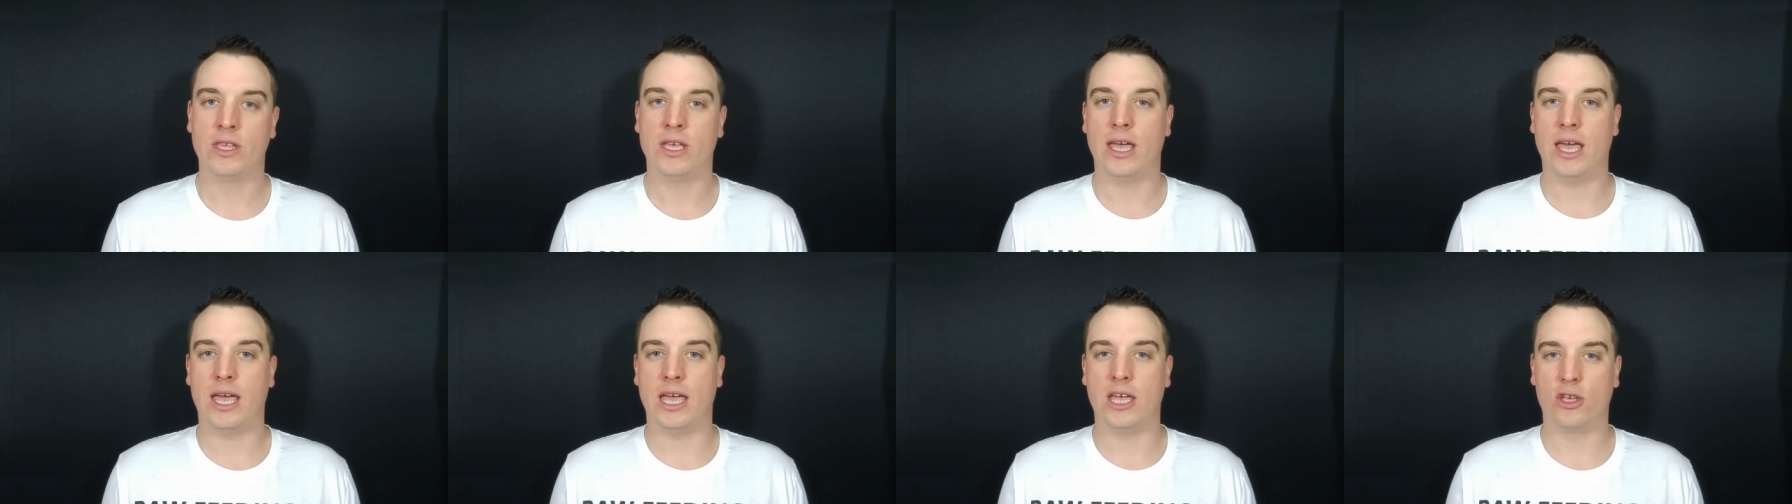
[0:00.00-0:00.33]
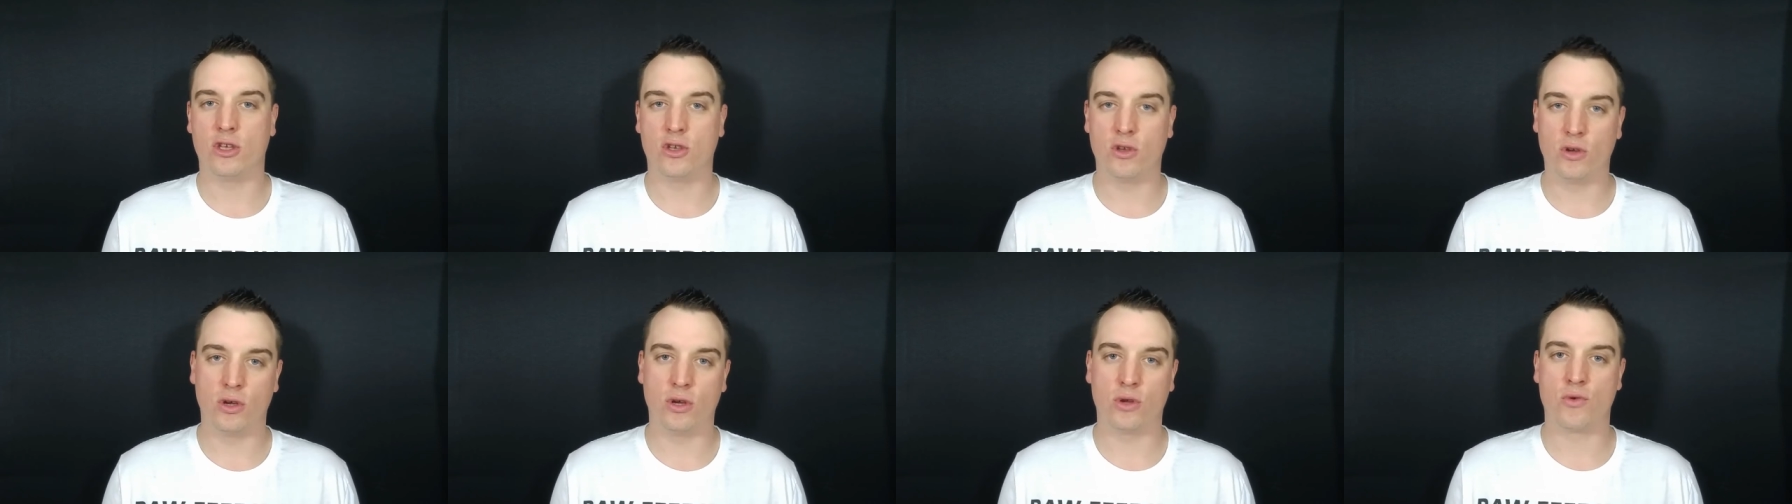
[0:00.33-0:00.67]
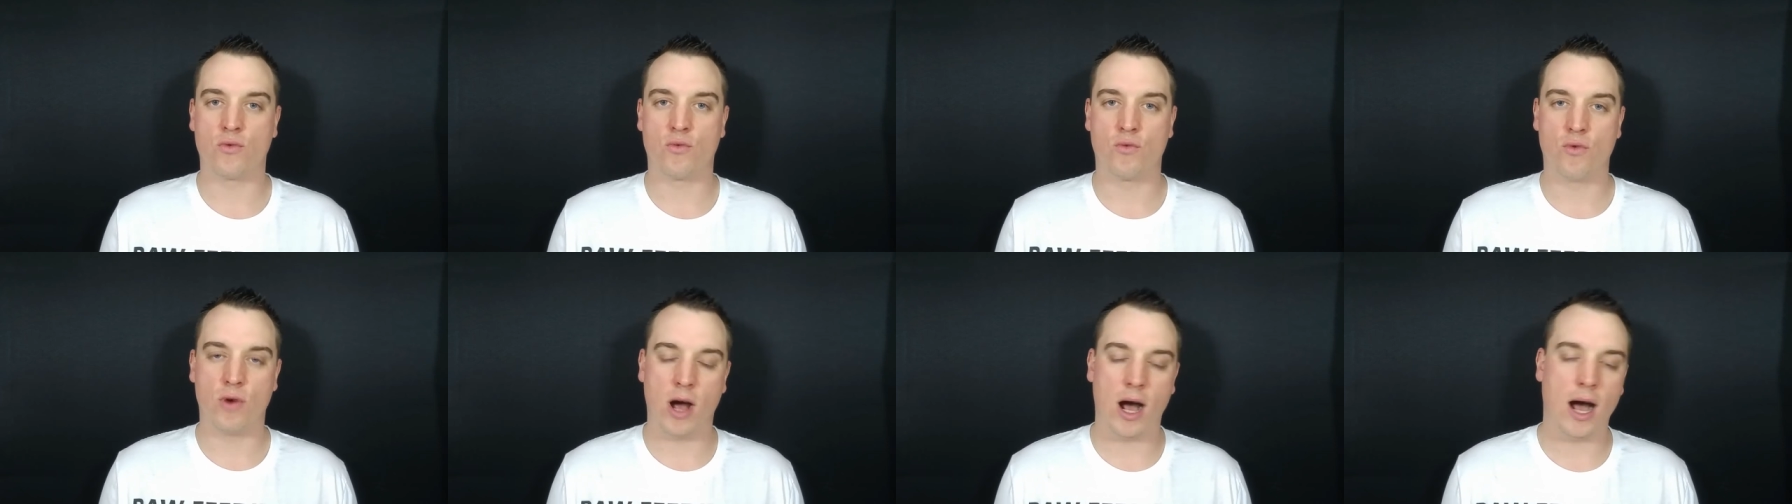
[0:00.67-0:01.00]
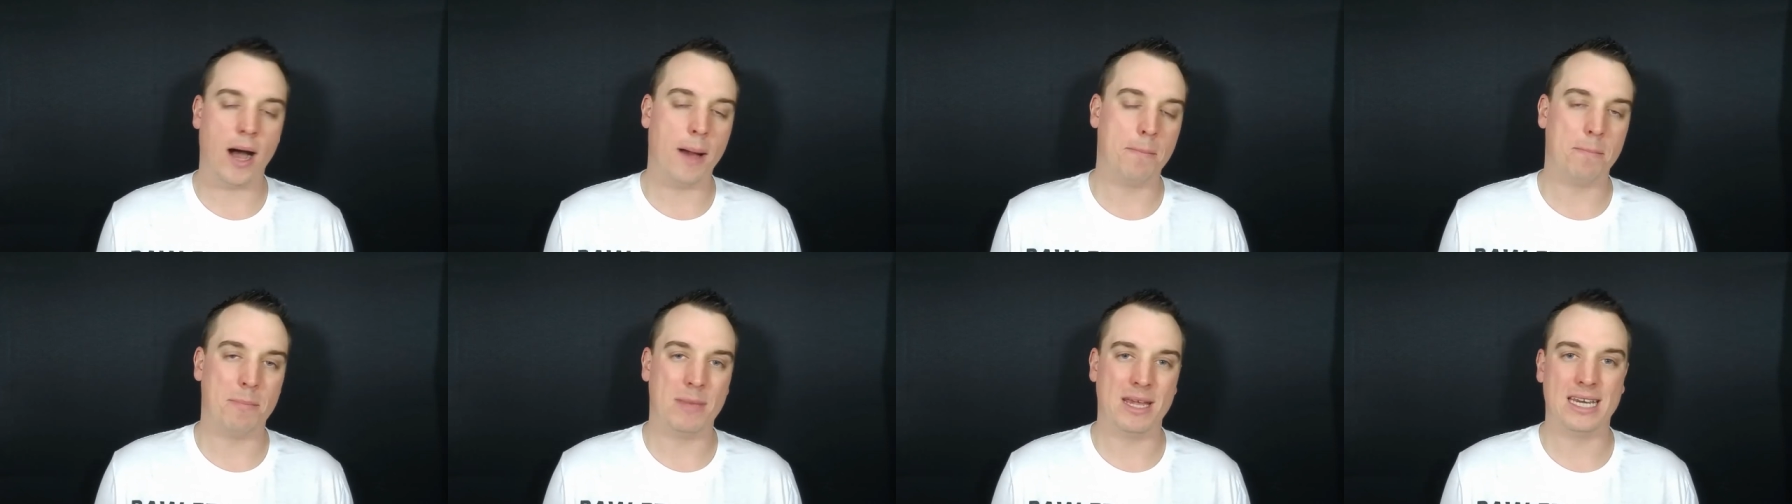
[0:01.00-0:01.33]
a good
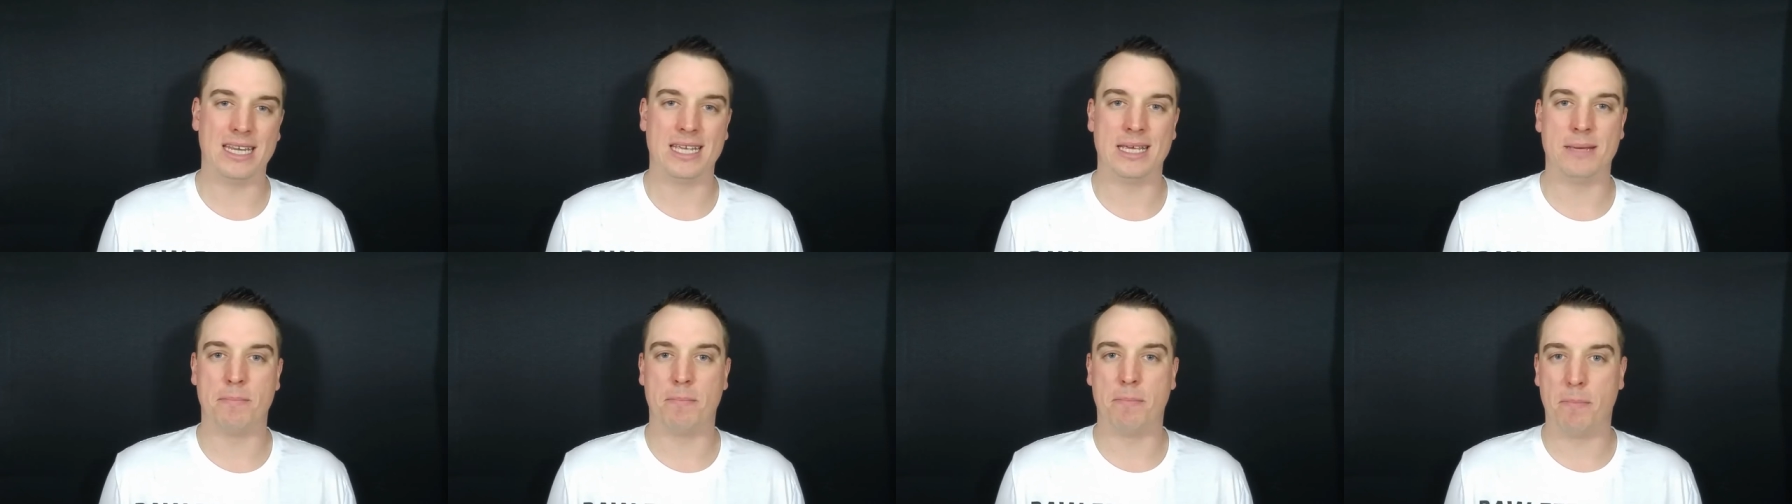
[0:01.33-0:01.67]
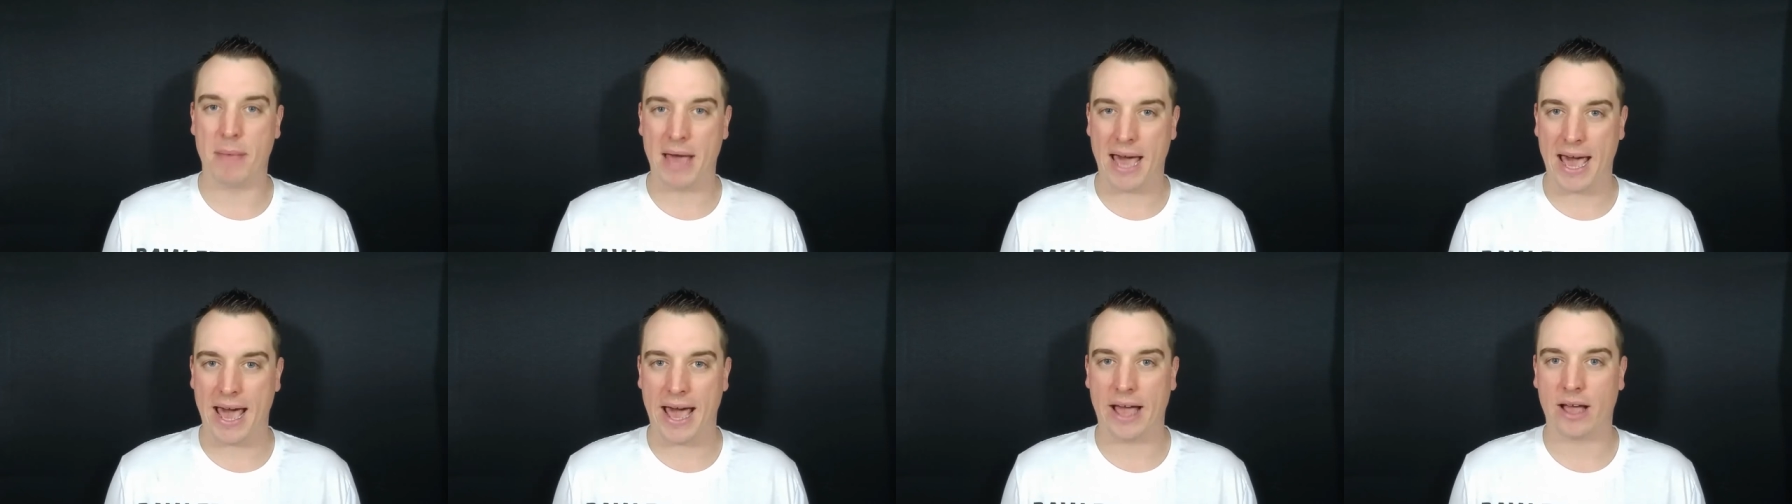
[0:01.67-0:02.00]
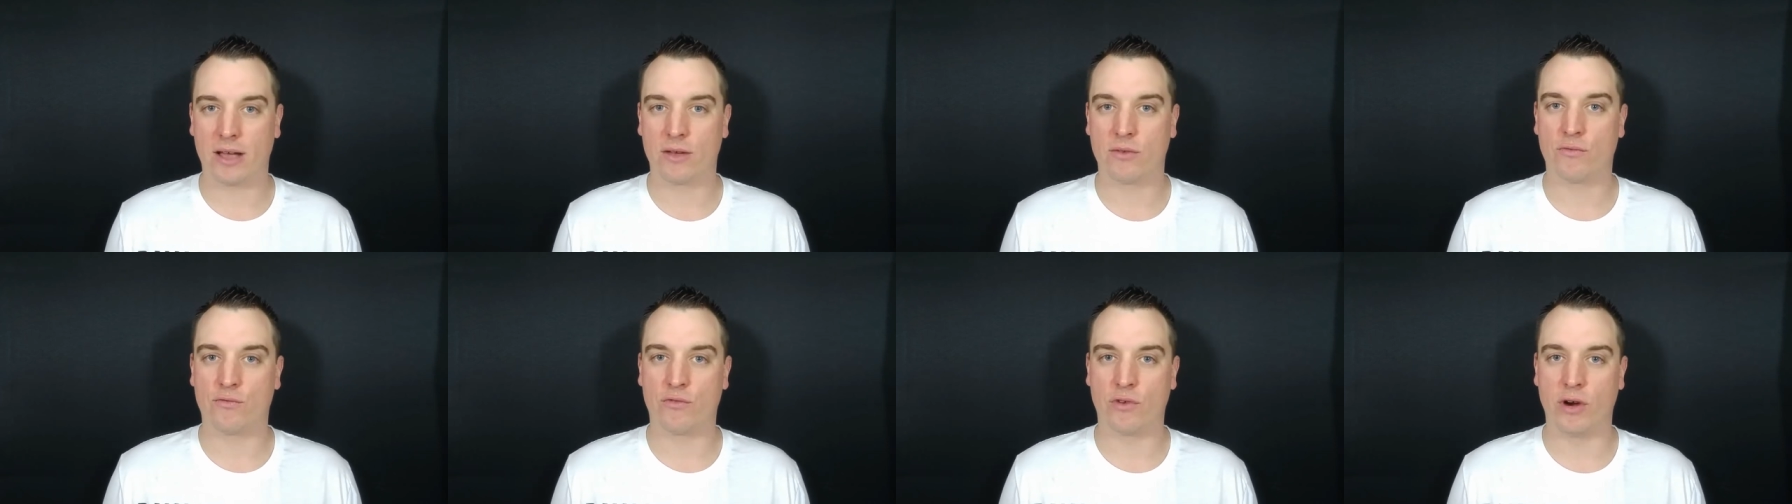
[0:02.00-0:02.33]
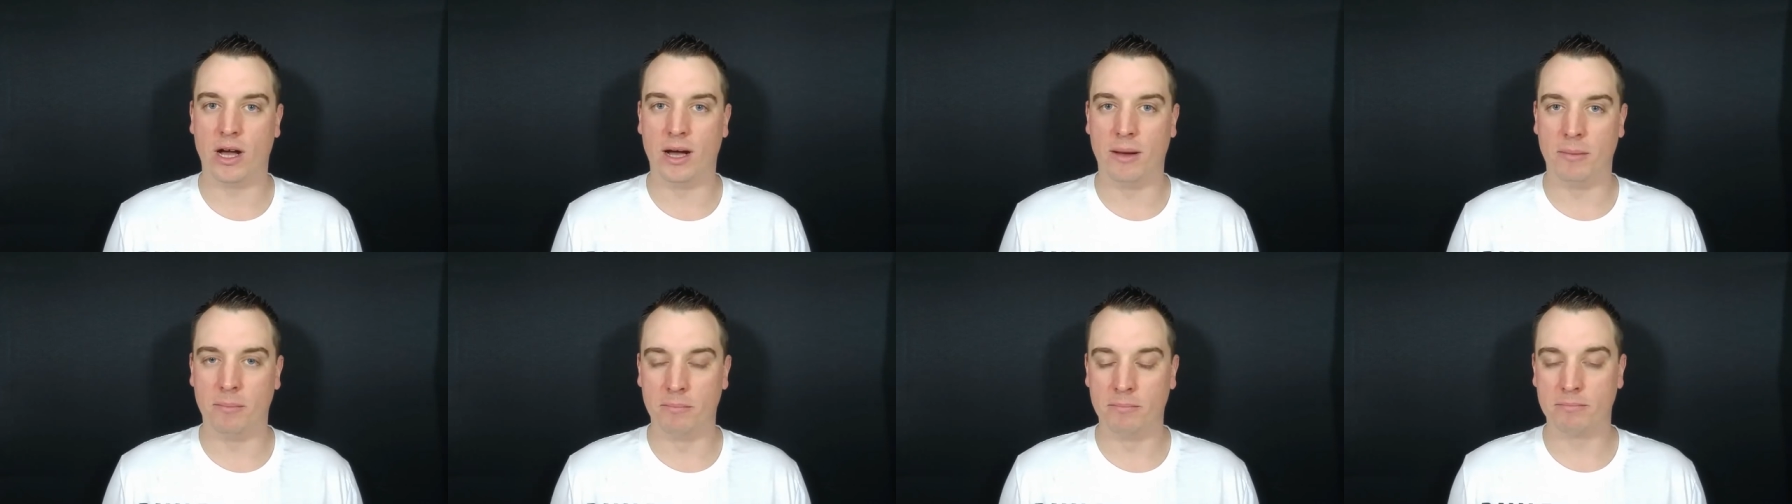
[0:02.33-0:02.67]
raw meaty back
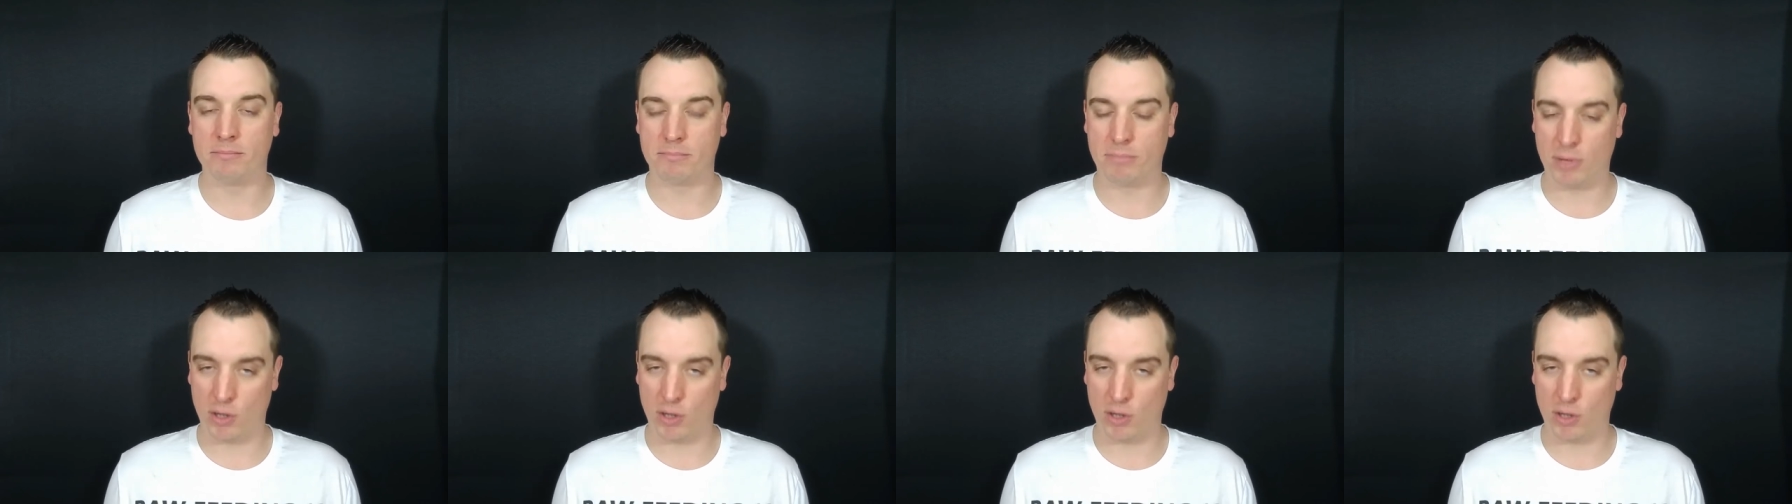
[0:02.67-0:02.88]
from